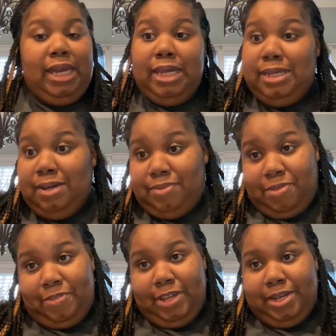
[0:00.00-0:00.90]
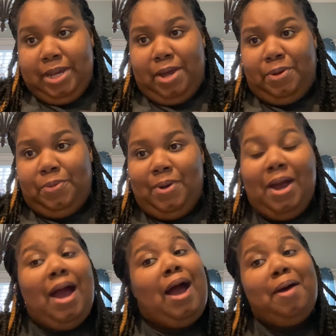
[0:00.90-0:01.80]
end of the video.
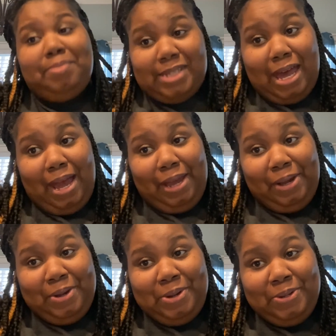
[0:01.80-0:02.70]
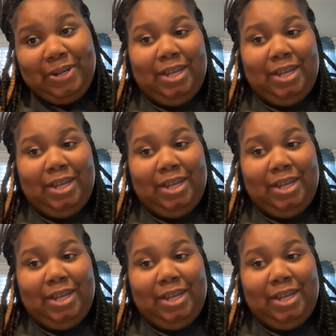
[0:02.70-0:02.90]
I'm tired.